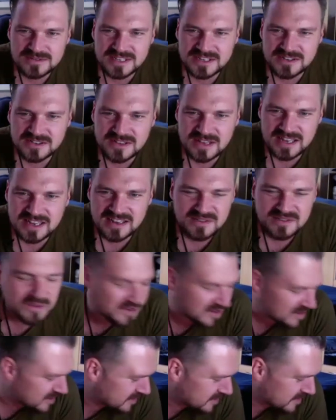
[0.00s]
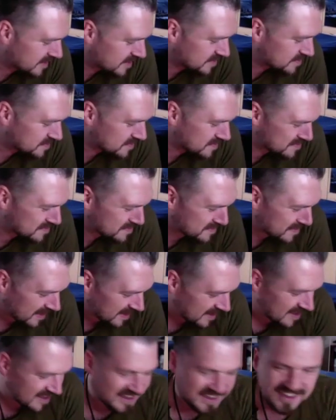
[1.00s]
Like one of your questions was
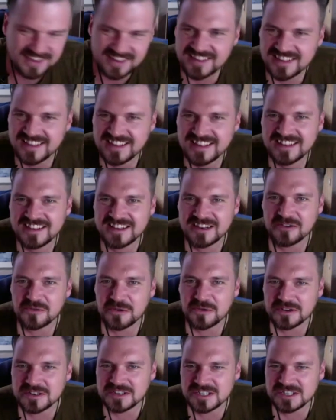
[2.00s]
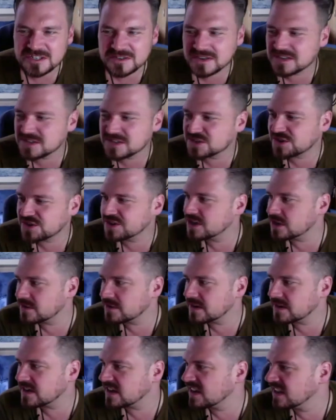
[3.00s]
like, what did you enjoy
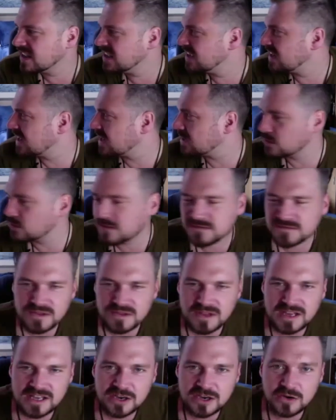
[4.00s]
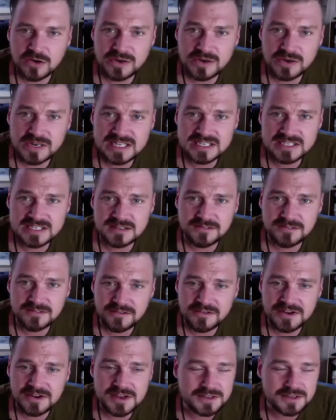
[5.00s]
doing? I love like going into the
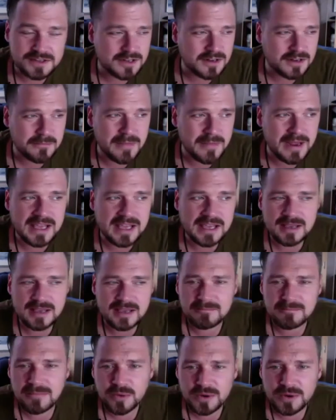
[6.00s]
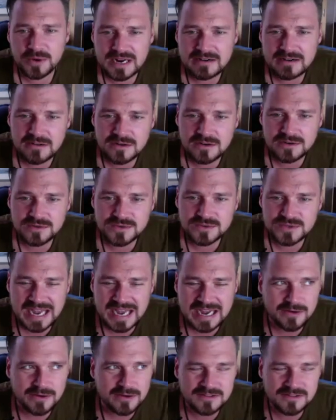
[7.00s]
forest and making bow and arrows
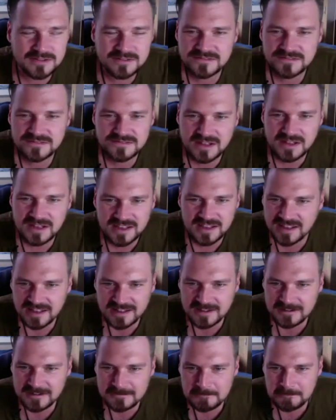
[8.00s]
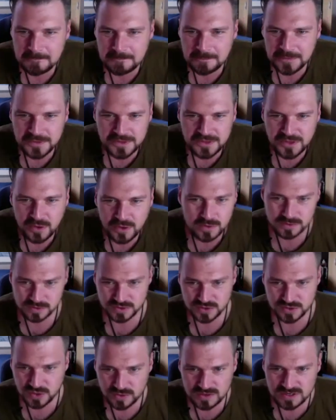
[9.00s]
out of like. No
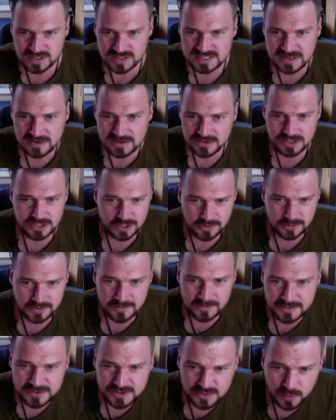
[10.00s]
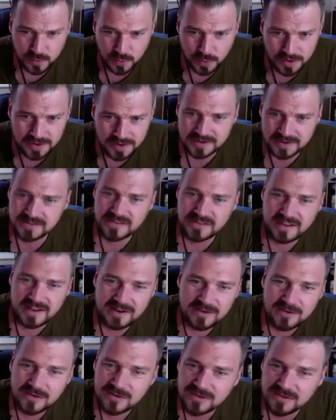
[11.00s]
one told us how to do it. We just worked it
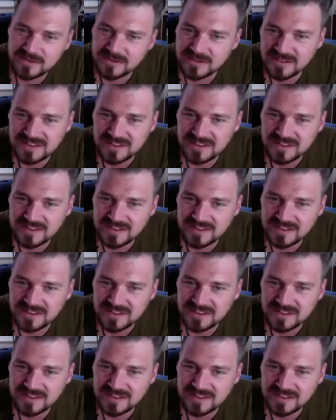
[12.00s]
out.